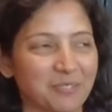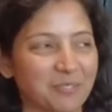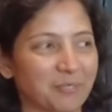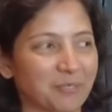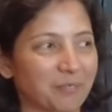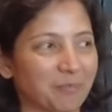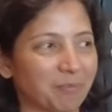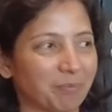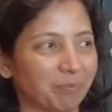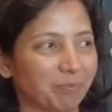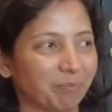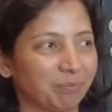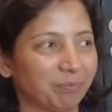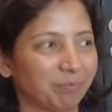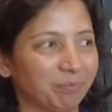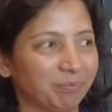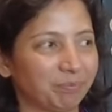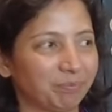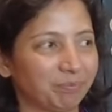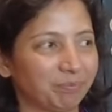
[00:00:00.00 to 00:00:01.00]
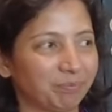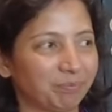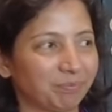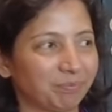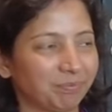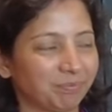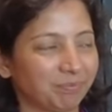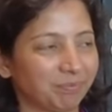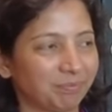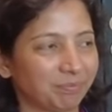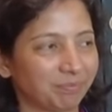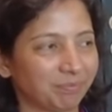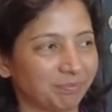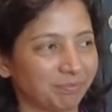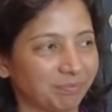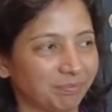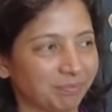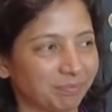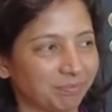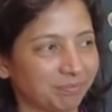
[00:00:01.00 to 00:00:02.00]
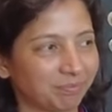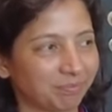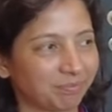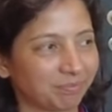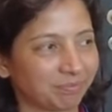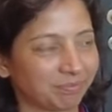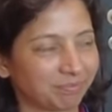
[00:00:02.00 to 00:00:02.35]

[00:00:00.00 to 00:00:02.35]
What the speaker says: The person shown says nothing.